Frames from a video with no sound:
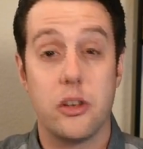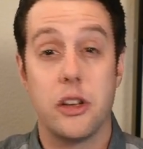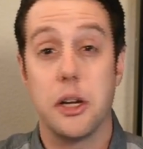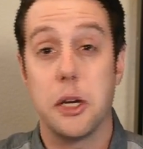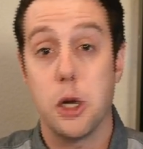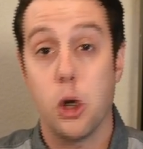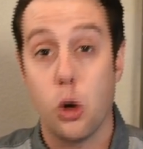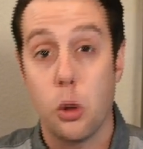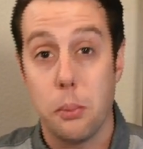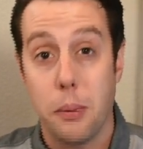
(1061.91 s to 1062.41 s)
to
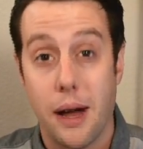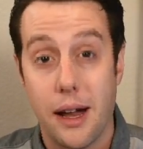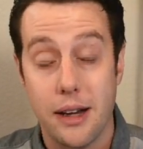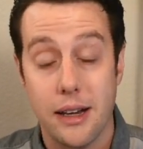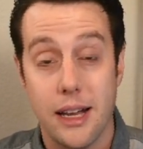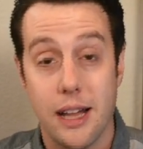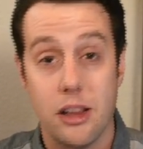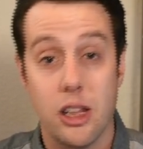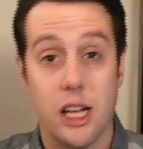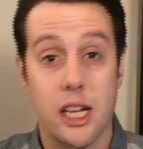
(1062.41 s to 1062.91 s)
your
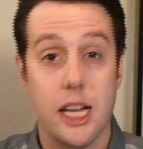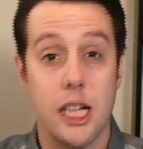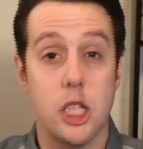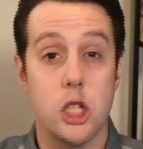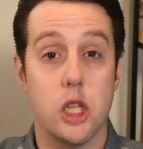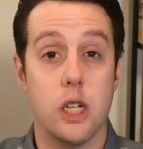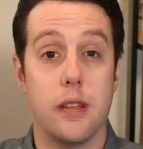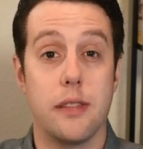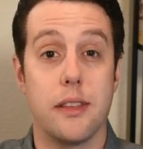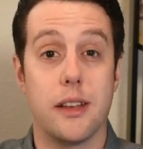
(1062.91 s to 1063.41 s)
bond
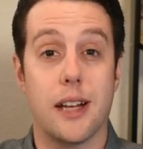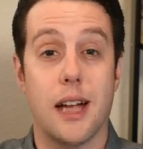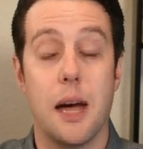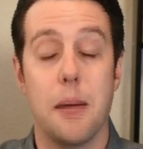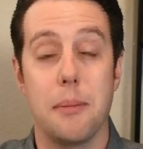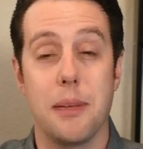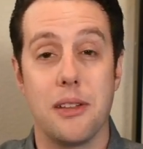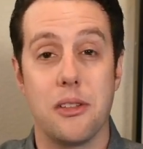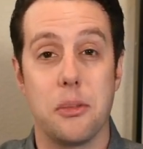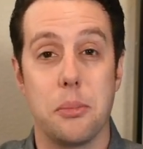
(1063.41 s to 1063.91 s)
allocation in the
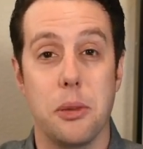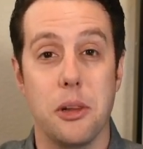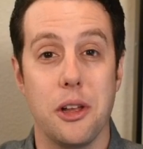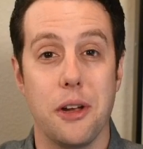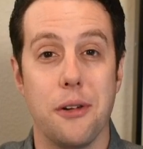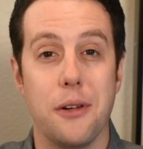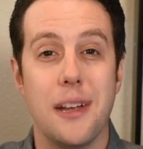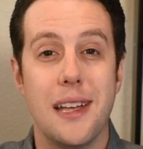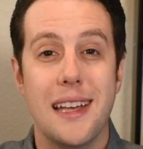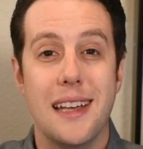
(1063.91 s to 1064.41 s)
comments
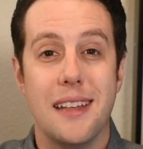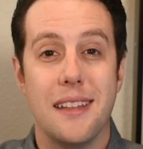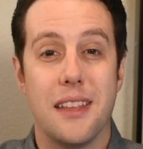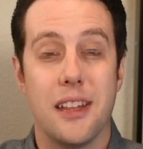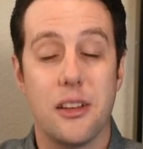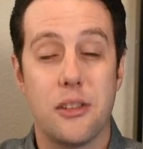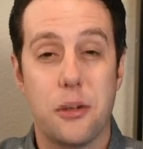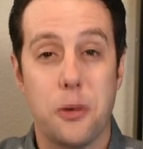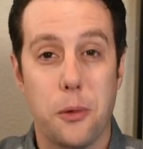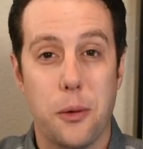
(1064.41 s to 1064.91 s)
below.
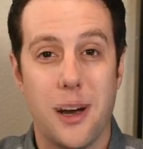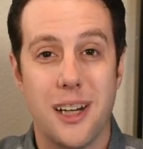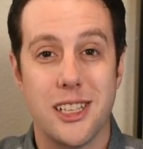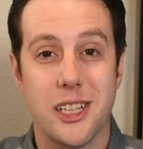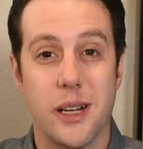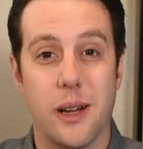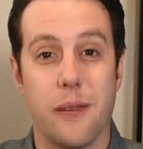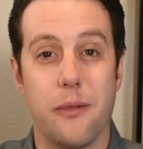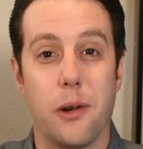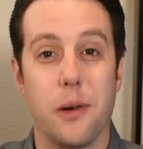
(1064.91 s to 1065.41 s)
Thanks for
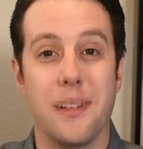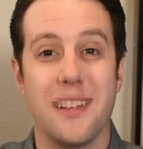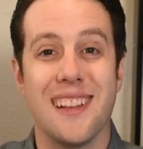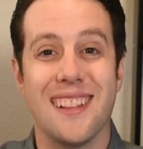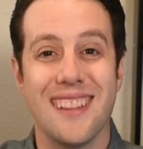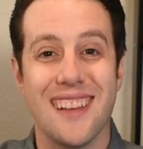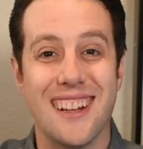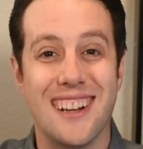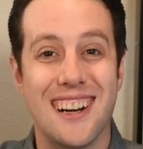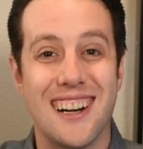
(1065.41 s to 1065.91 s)
watching, everyone.
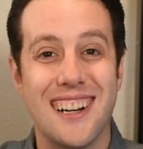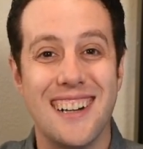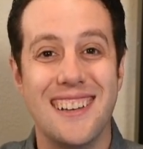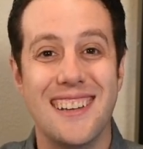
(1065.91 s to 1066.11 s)
Later.